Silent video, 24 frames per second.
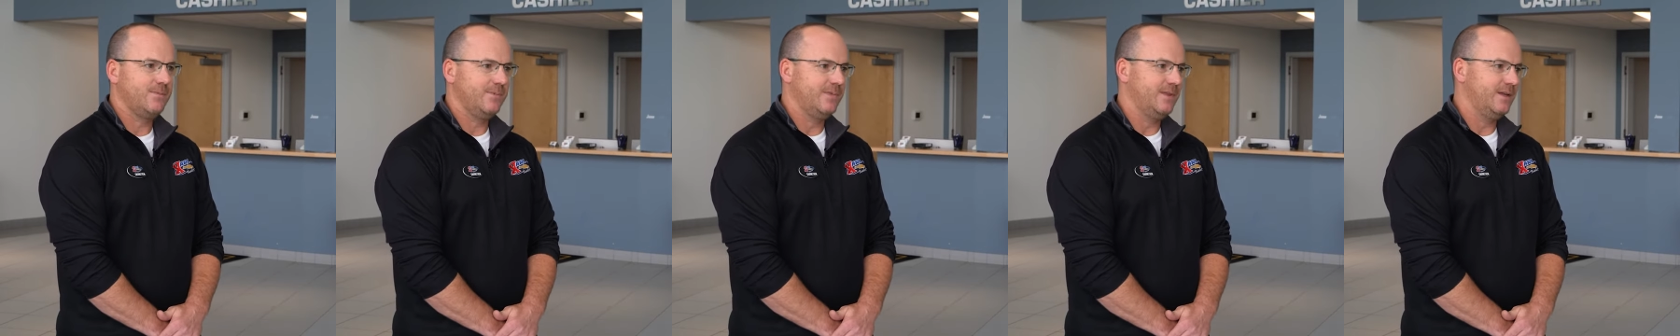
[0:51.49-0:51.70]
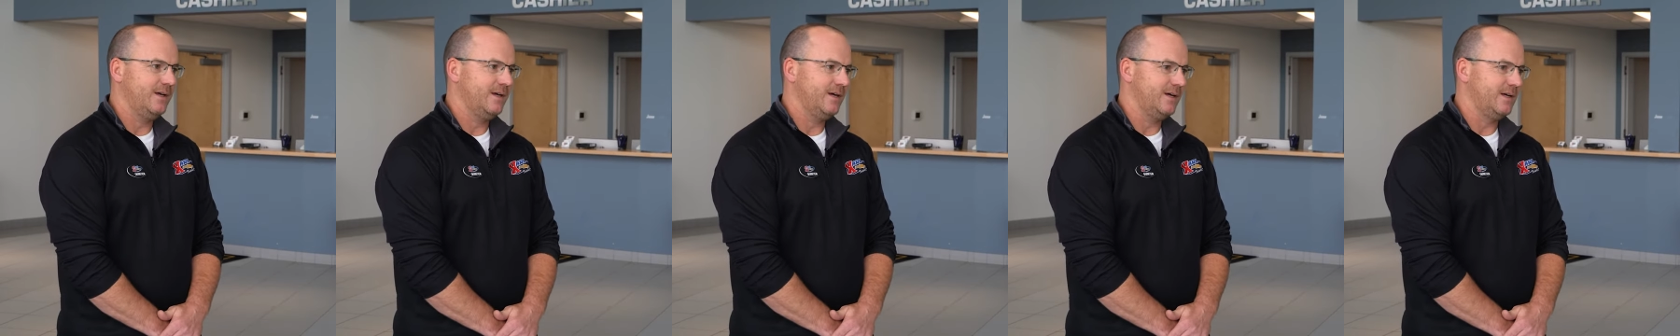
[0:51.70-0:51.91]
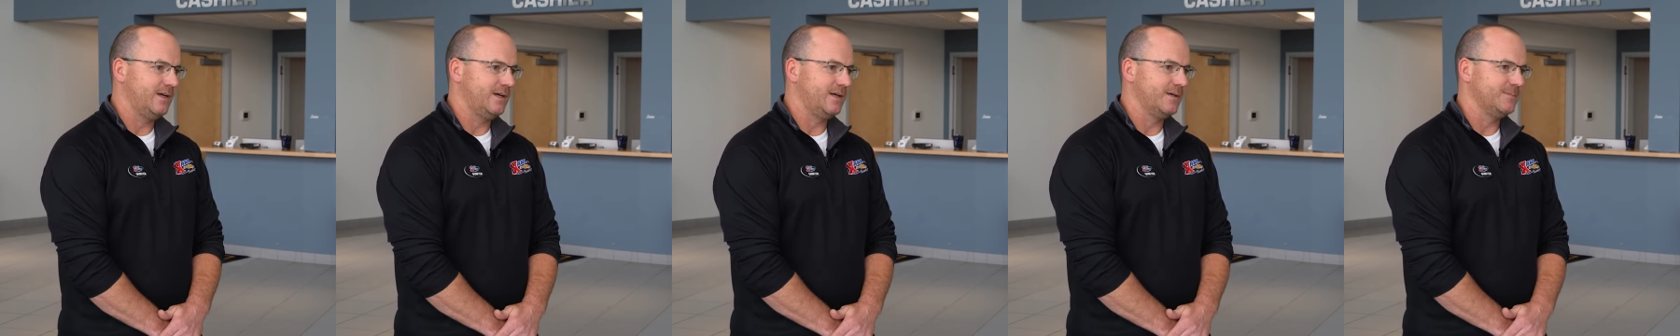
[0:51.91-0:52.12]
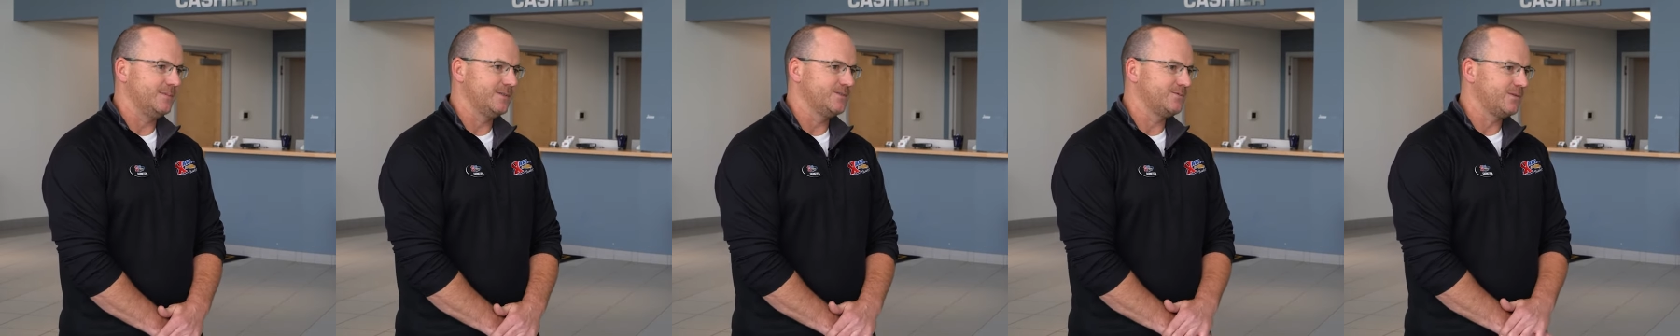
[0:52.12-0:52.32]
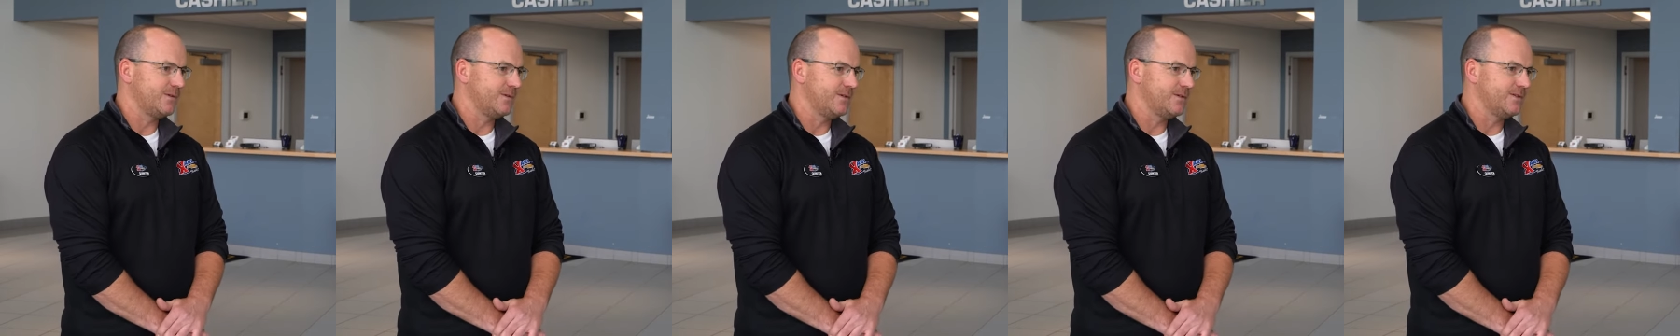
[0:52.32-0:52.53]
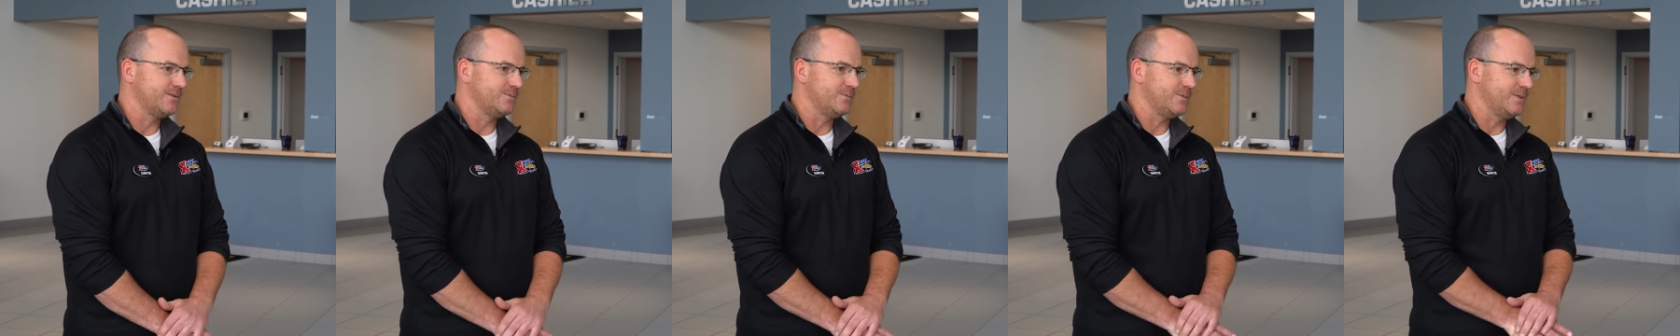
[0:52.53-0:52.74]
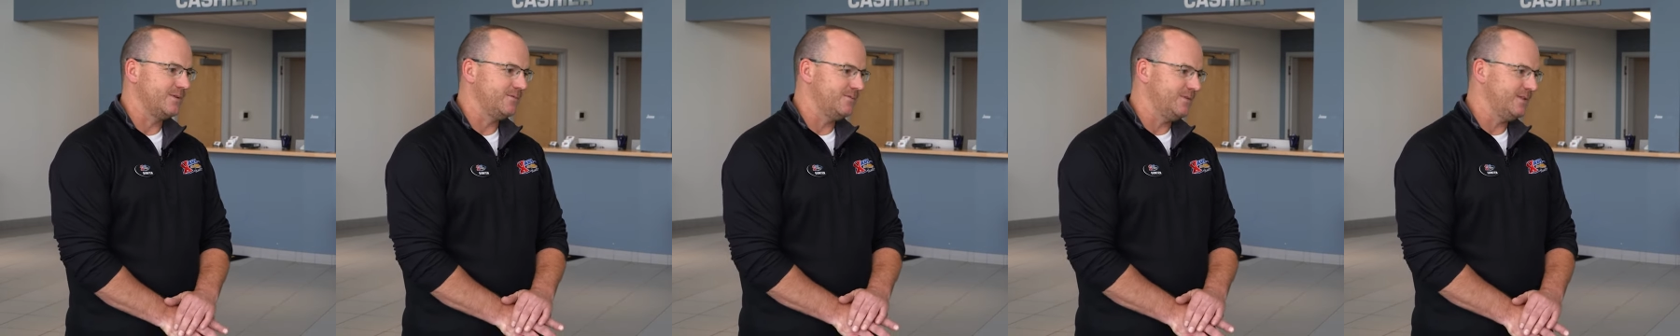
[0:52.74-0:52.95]
As far as
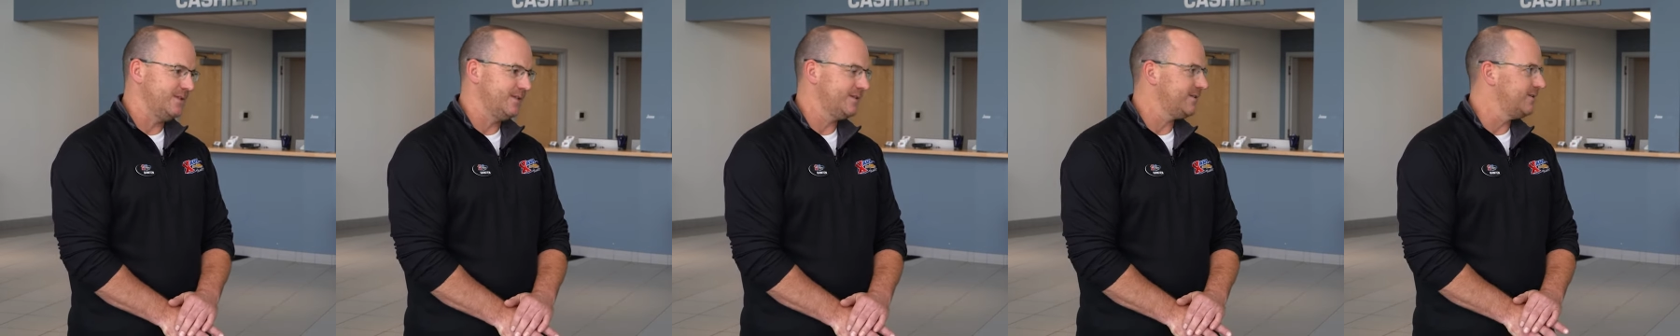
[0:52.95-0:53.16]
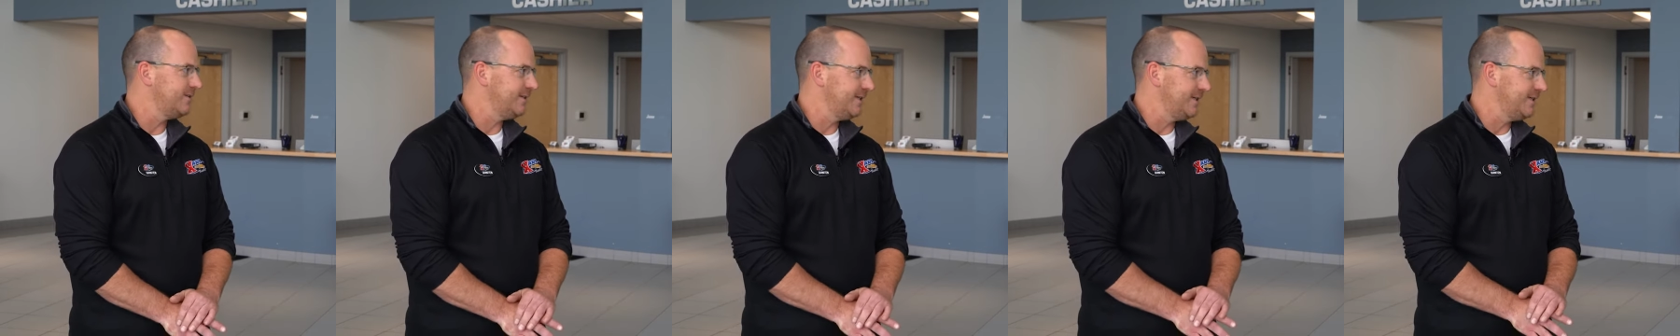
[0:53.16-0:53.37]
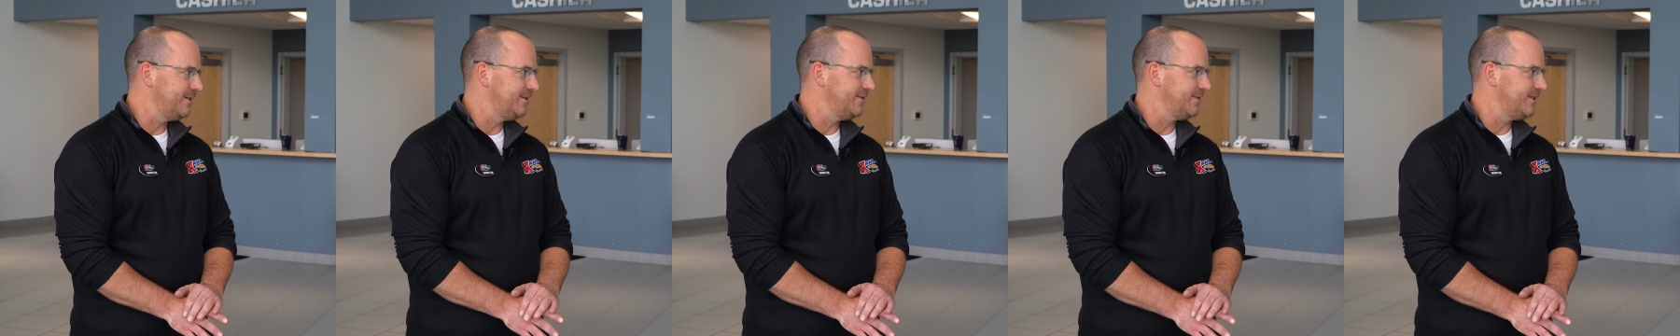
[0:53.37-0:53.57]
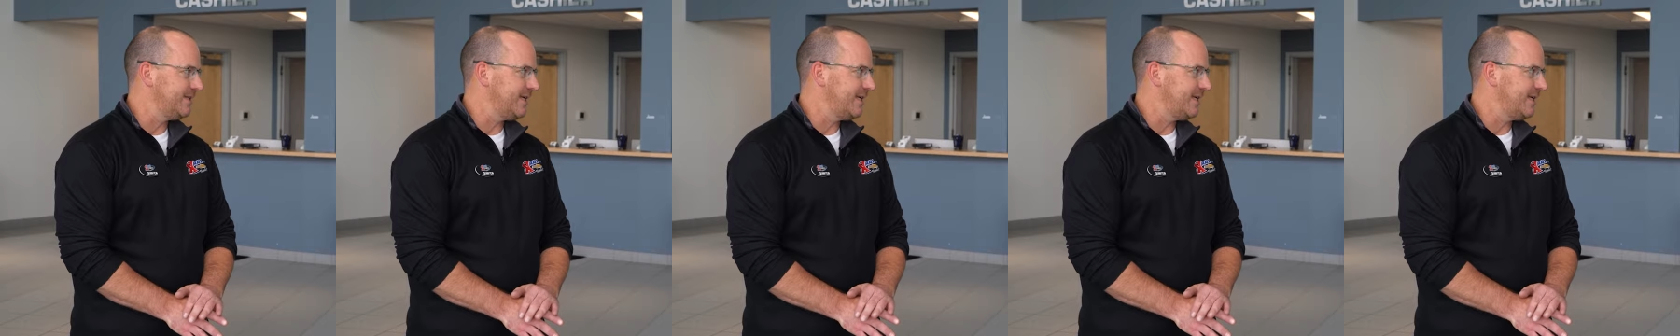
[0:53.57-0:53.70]
when the vehicle enters the